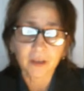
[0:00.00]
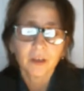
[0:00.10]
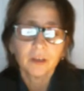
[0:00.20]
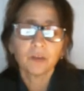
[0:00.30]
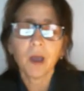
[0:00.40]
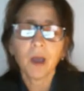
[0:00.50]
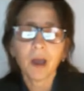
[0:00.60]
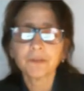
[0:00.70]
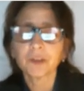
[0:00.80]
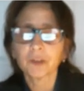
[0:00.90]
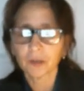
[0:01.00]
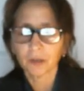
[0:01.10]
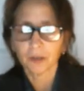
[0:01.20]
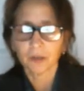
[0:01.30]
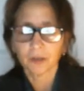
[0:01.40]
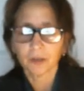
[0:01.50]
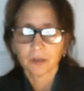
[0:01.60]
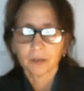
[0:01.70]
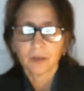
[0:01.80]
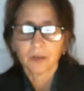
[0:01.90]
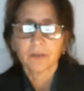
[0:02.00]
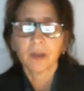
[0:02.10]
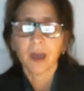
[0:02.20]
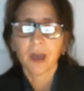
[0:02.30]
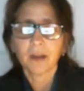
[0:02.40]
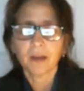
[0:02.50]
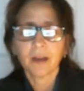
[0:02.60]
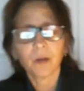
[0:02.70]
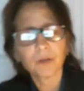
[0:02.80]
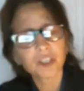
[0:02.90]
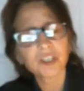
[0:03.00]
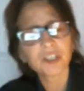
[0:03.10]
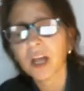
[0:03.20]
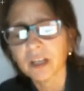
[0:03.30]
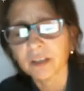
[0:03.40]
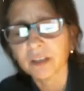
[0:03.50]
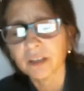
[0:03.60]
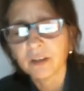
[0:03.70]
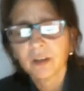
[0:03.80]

you have to learn that, and I was just telling